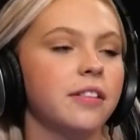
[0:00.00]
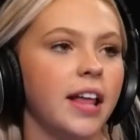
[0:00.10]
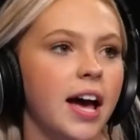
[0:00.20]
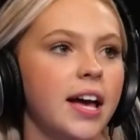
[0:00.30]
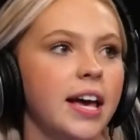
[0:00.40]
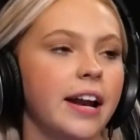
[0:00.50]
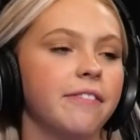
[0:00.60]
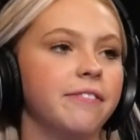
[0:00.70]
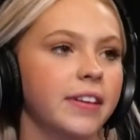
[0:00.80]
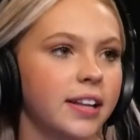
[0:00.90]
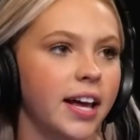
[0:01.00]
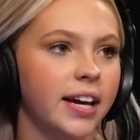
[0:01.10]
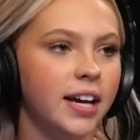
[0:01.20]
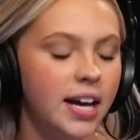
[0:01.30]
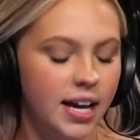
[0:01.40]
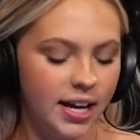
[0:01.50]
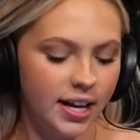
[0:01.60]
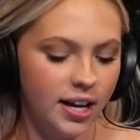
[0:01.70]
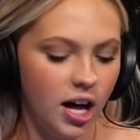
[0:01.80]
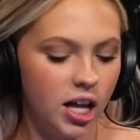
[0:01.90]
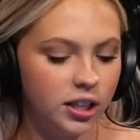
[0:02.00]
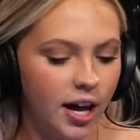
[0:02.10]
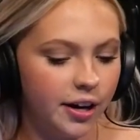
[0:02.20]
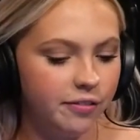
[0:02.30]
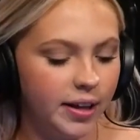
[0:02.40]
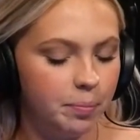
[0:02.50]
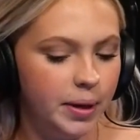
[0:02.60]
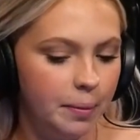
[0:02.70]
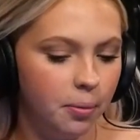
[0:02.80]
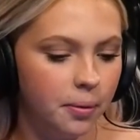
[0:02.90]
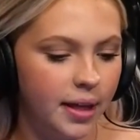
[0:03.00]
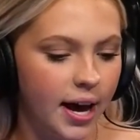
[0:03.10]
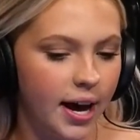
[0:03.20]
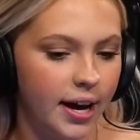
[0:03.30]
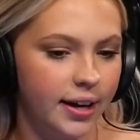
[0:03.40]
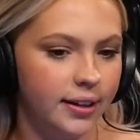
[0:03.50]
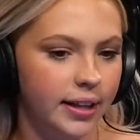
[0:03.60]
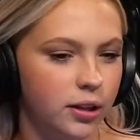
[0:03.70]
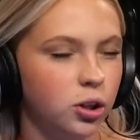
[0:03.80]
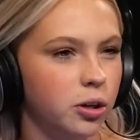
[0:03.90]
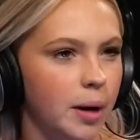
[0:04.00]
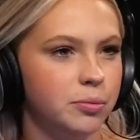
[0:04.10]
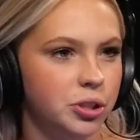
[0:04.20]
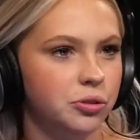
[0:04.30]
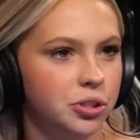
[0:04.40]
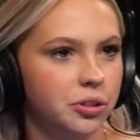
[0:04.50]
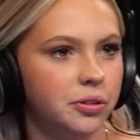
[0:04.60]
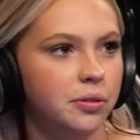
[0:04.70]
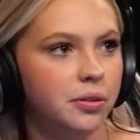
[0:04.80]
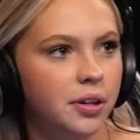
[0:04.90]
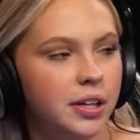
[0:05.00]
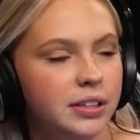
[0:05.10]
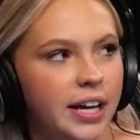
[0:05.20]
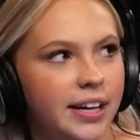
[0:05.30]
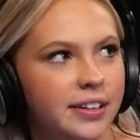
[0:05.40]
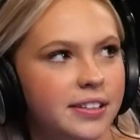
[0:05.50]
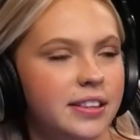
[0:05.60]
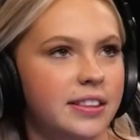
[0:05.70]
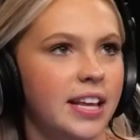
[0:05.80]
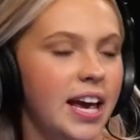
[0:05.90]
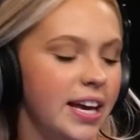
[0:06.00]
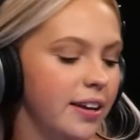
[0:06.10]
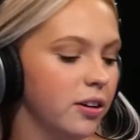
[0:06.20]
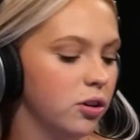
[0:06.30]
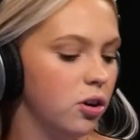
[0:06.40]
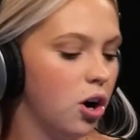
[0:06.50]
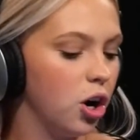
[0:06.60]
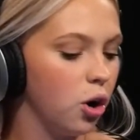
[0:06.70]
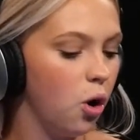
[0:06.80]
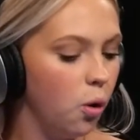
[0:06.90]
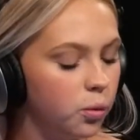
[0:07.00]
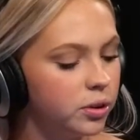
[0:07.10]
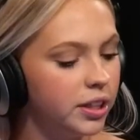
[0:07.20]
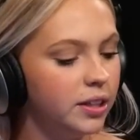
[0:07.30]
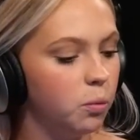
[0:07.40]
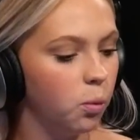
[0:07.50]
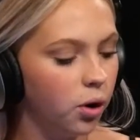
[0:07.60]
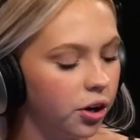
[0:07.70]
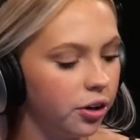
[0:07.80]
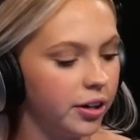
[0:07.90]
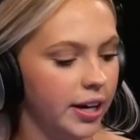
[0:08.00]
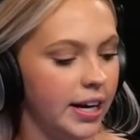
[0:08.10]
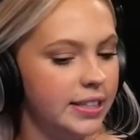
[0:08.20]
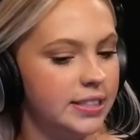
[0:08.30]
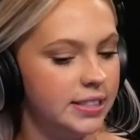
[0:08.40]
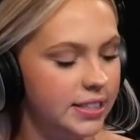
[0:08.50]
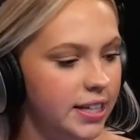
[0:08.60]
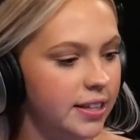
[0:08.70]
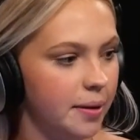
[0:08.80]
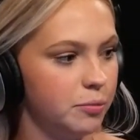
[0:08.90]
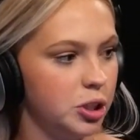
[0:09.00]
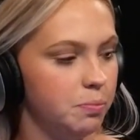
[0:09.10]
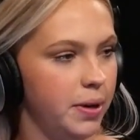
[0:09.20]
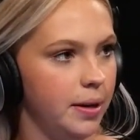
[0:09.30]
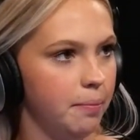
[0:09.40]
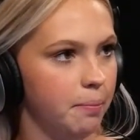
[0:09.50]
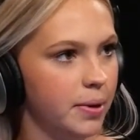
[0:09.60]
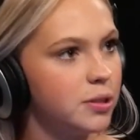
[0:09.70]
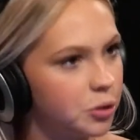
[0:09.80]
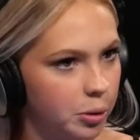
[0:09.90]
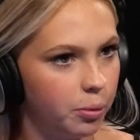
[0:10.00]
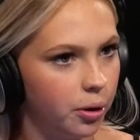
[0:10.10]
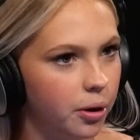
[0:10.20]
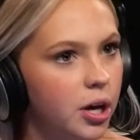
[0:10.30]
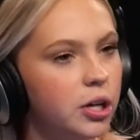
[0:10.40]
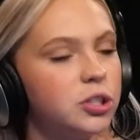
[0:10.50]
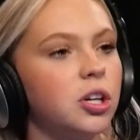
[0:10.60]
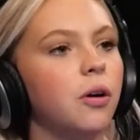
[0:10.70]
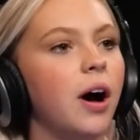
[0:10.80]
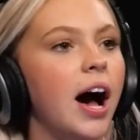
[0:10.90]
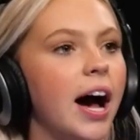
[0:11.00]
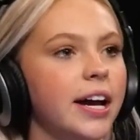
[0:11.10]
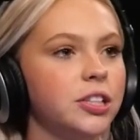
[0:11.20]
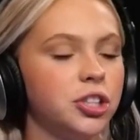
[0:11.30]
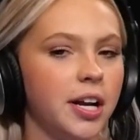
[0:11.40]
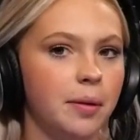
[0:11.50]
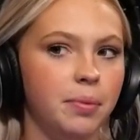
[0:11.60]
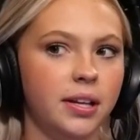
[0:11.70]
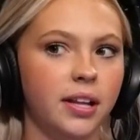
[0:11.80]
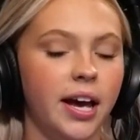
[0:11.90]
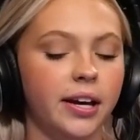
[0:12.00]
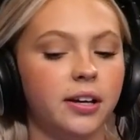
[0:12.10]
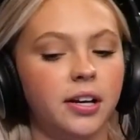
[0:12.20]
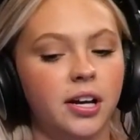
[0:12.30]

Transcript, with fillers: on that, and I feel like a lot of, like, people that I, like, look up to, too, like, they are only work, and I see them just being miserable. Mm. So I try to be like,